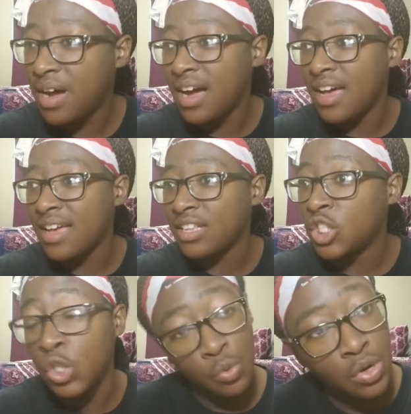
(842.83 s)
buy
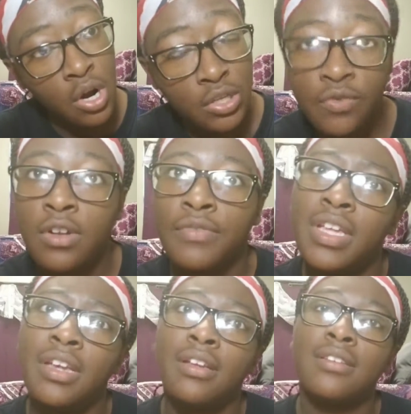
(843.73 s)
two carts full of
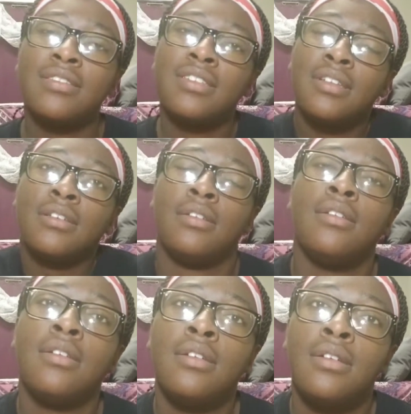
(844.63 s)
things?
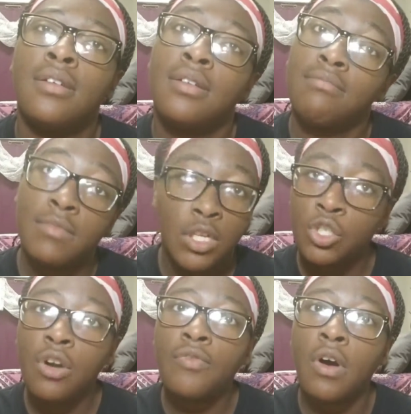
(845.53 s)

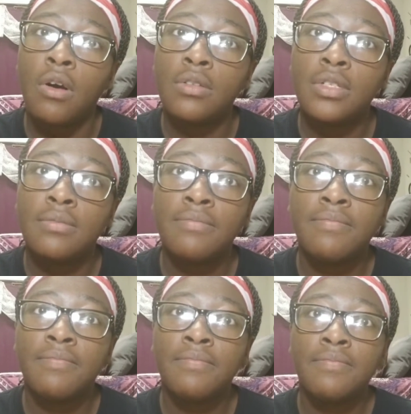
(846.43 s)
That's your fault.
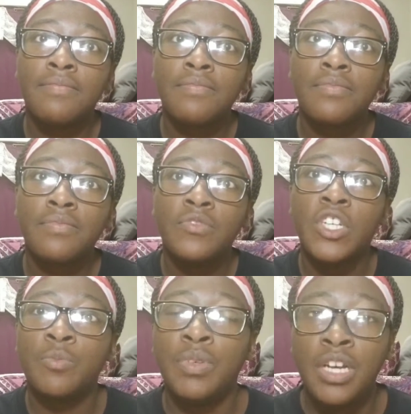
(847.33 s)

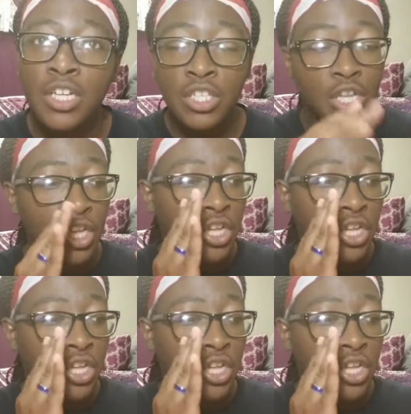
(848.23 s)
Just because